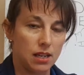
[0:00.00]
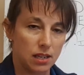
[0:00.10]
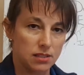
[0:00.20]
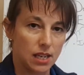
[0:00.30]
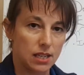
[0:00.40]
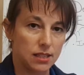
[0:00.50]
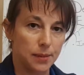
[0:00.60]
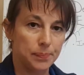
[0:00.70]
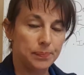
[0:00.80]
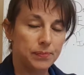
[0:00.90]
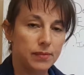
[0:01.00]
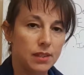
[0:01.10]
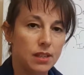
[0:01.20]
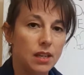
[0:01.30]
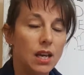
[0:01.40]
executor.
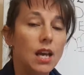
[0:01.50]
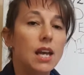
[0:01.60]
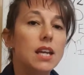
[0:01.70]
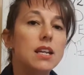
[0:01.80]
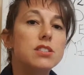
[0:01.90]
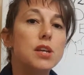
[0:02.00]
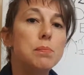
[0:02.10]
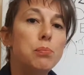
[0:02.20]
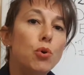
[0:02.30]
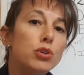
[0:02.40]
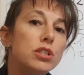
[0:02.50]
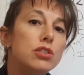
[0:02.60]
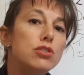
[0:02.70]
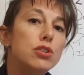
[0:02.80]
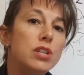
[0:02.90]
It is important
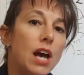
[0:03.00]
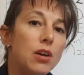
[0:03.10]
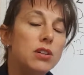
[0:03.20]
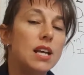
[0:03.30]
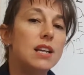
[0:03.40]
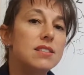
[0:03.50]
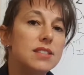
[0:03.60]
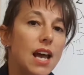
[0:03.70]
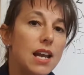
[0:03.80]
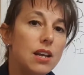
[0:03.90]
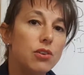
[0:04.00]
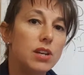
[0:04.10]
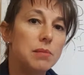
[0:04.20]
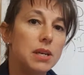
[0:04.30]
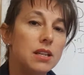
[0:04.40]
to note that a sale
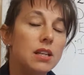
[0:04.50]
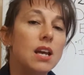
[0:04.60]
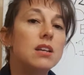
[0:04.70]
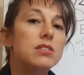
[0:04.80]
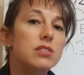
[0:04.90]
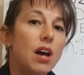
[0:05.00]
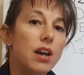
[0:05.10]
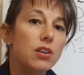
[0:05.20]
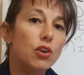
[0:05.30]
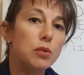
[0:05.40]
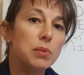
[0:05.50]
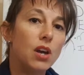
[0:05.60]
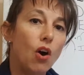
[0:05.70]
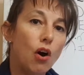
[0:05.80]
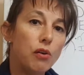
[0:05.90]
agreement signed on
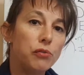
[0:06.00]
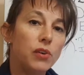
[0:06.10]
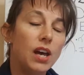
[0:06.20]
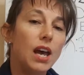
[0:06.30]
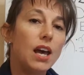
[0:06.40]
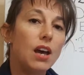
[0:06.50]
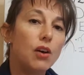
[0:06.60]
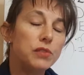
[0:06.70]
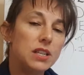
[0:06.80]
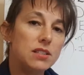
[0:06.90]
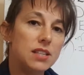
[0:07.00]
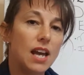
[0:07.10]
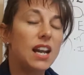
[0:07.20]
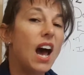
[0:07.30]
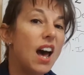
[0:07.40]
behalf of the
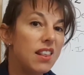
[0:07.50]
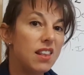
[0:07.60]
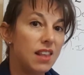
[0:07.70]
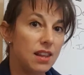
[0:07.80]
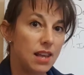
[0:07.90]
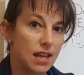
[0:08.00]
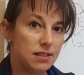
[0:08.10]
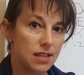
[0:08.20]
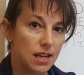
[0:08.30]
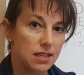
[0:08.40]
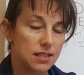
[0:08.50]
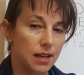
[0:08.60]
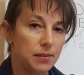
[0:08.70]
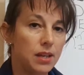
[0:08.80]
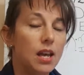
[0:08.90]
estate other than the executor
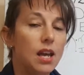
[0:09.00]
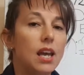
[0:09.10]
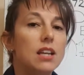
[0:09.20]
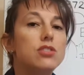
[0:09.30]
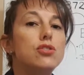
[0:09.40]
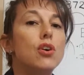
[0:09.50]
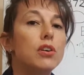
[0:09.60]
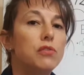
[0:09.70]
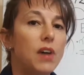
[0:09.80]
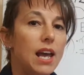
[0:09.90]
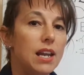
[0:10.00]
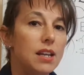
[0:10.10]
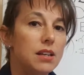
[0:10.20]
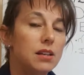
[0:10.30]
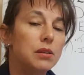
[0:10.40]
is not
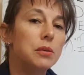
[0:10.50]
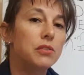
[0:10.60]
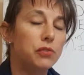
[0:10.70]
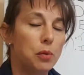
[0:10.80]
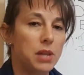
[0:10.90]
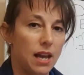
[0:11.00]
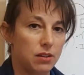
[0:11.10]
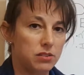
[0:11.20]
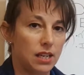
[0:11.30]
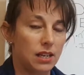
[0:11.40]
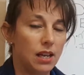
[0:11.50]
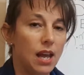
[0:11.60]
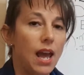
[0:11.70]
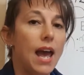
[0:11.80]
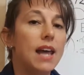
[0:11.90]
valid from the outset,
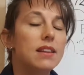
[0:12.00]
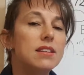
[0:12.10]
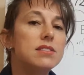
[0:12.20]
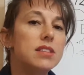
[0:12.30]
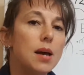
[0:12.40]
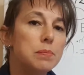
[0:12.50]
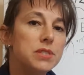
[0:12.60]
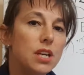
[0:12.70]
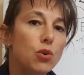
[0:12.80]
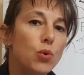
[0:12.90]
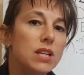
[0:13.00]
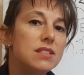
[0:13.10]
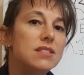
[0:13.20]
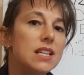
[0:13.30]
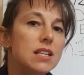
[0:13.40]
and the subsequent
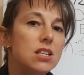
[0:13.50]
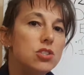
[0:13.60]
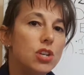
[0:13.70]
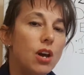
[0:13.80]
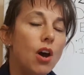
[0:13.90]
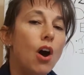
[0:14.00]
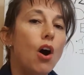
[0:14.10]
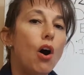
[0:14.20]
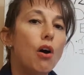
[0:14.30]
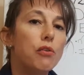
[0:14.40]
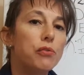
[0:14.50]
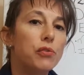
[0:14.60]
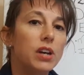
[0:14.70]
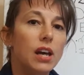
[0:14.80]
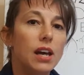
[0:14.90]
signature of
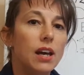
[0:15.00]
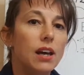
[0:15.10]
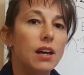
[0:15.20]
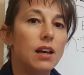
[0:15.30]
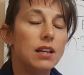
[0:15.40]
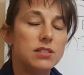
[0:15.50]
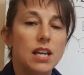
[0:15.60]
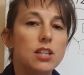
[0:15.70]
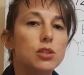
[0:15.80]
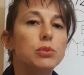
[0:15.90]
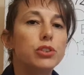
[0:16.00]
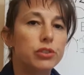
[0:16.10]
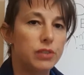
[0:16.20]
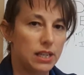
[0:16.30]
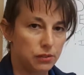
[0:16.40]
an executor will not
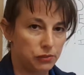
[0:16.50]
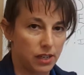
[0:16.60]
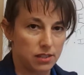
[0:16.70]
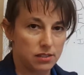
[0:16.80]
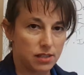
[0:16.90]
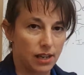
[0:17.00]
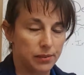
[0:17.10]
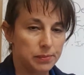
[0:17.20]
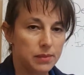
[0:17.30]
ratify the sale.